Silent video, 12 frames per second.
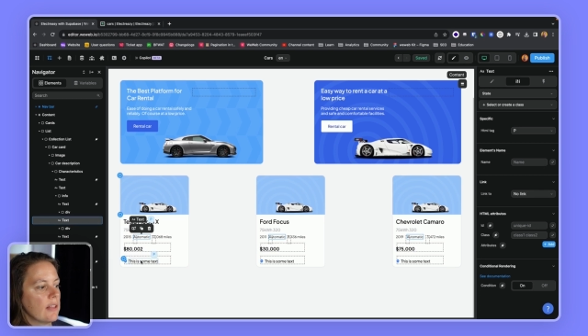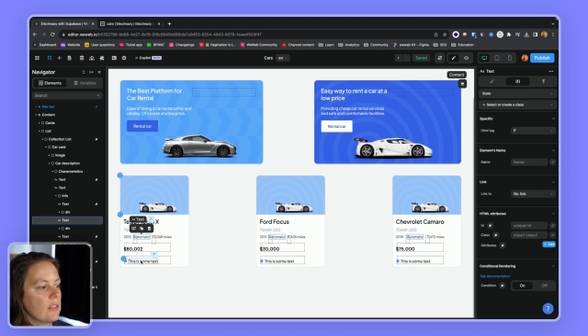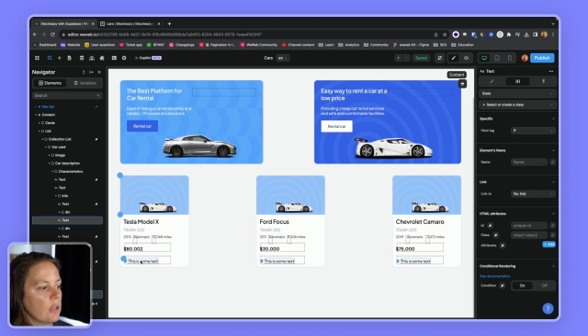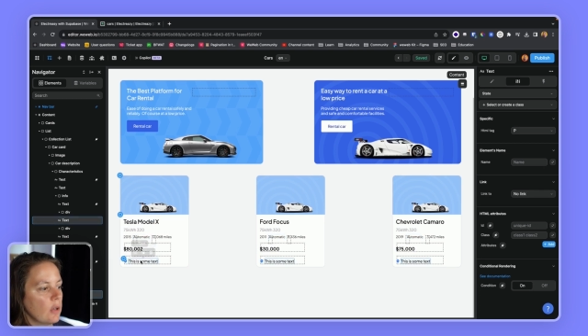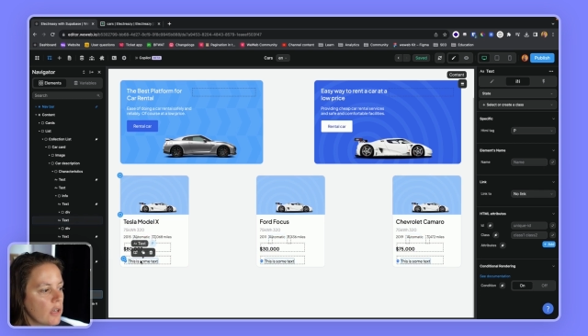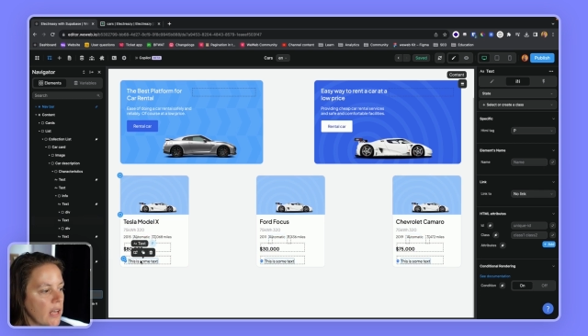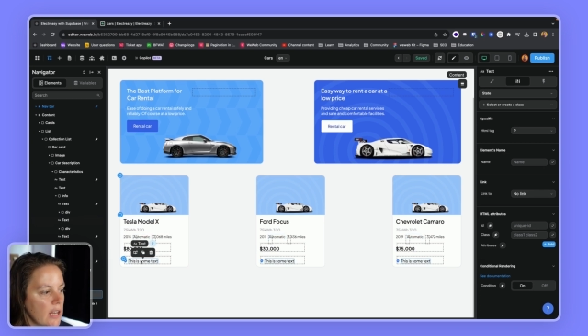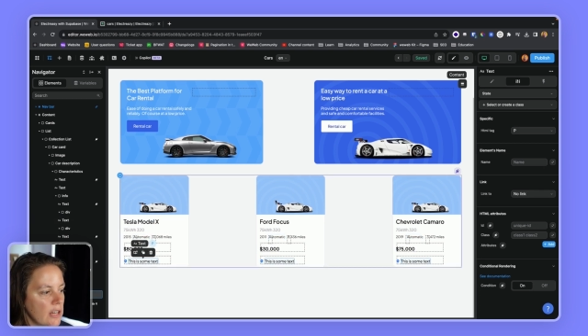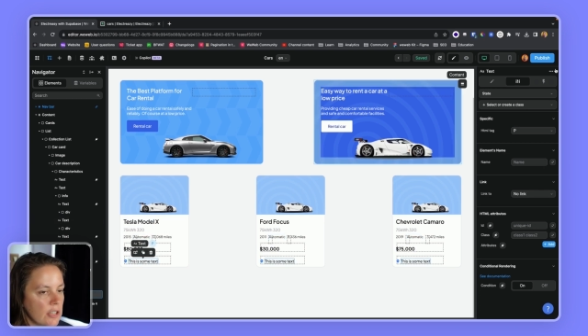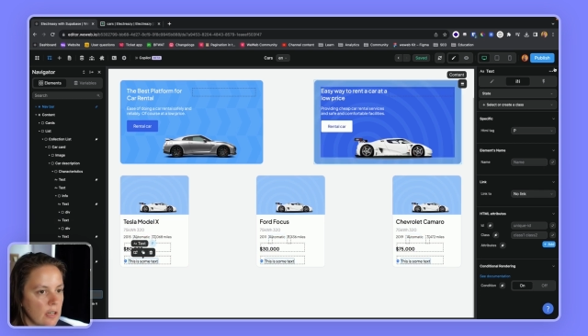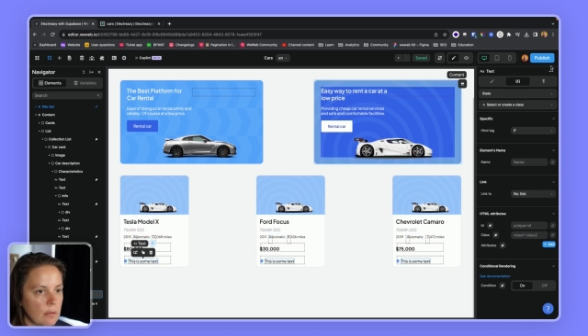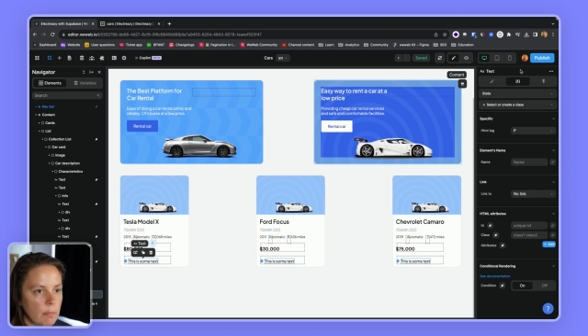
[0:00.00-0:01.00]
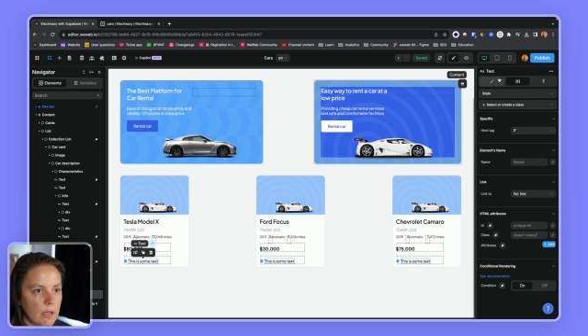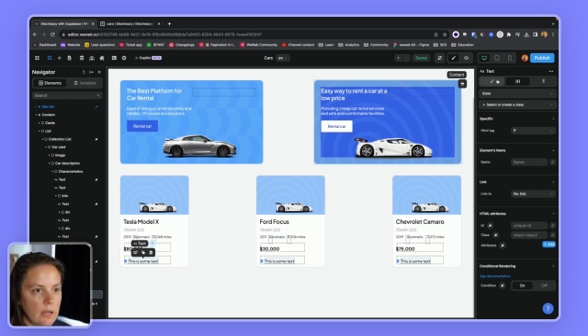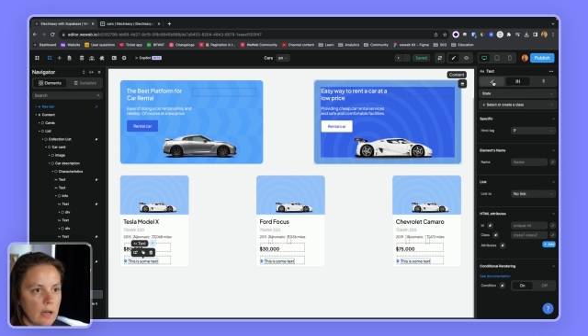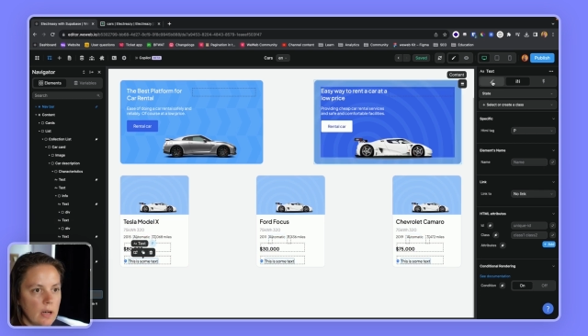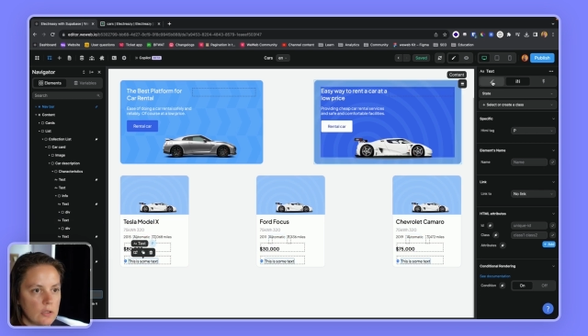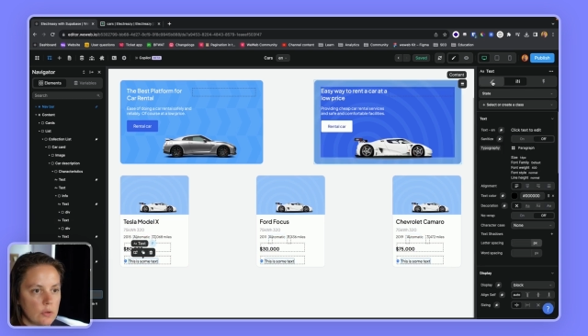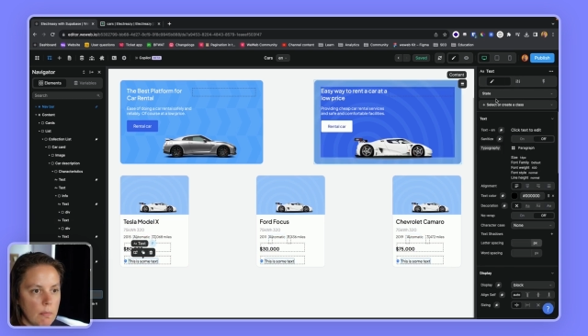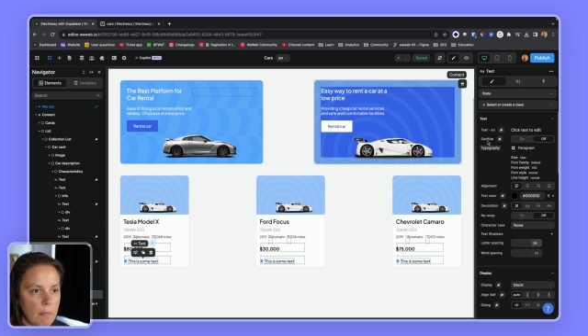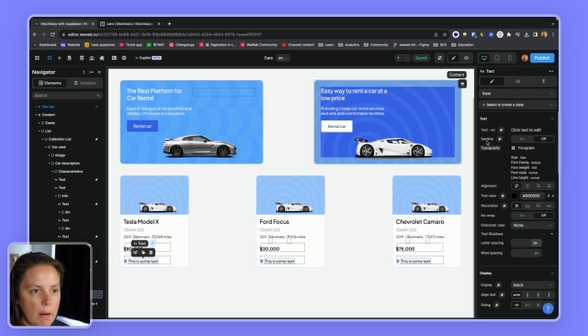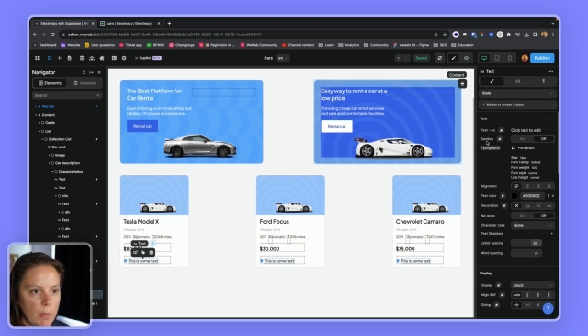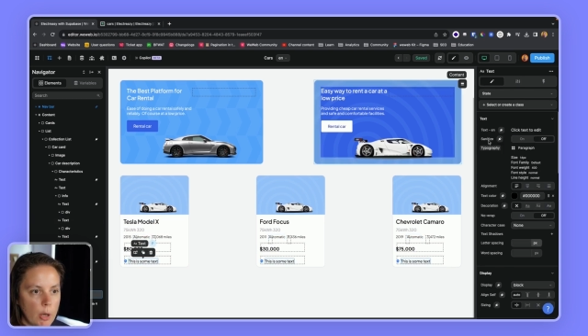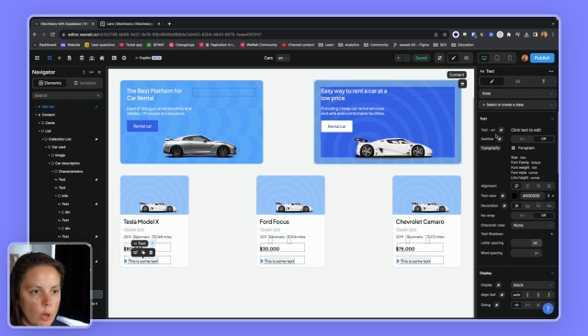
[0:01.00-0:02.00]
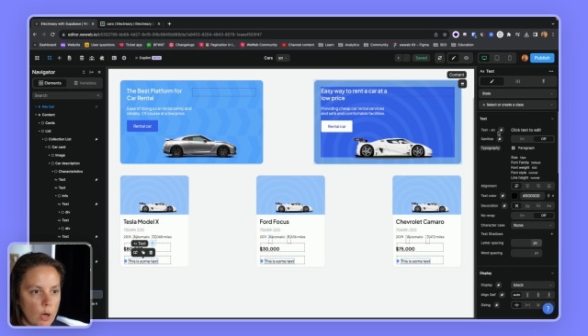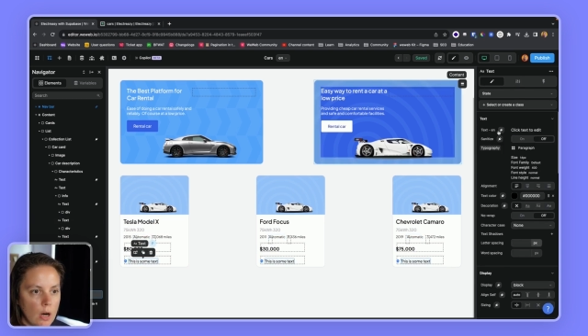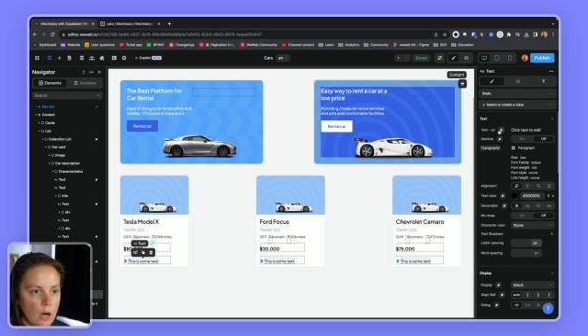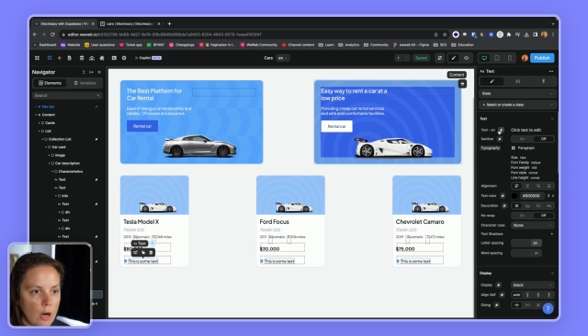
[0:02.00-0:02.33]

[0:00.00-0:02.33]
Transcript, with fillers: the location, because remember